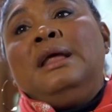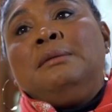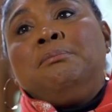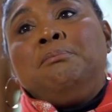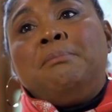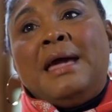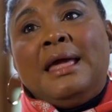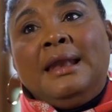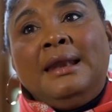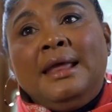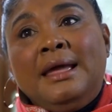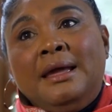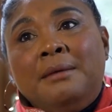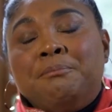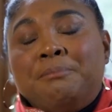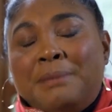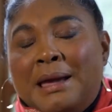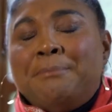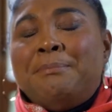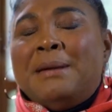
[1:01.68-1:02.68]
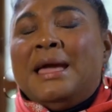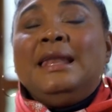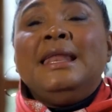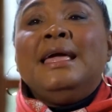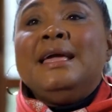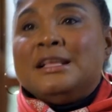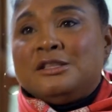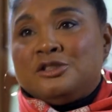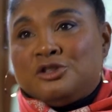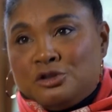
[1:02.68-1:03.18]
at
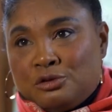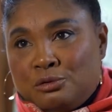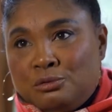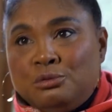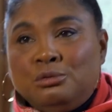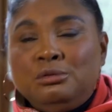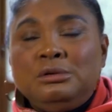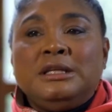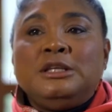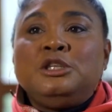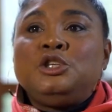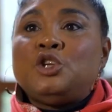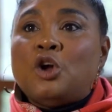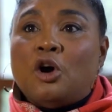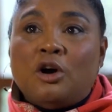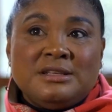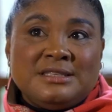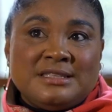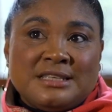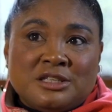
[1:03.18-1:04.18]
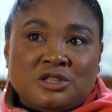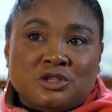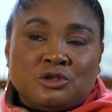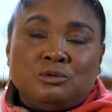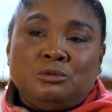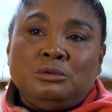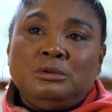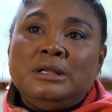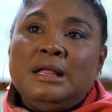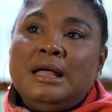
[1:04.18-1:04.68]
ballet at school and dance at
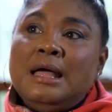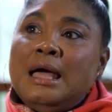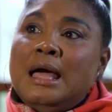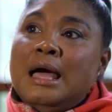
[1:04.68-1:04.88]
school